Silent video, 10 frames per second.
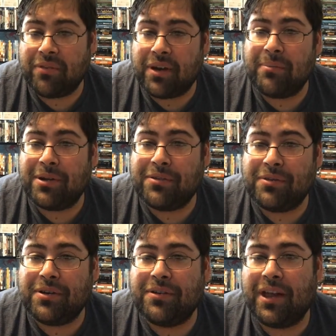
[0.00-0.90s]
very much
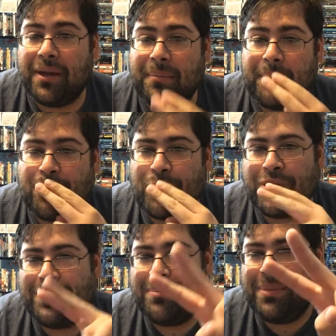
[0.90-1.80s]
for your time.
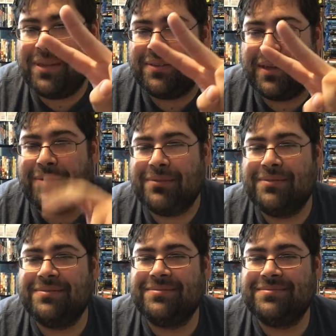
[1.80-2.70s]
Peace out.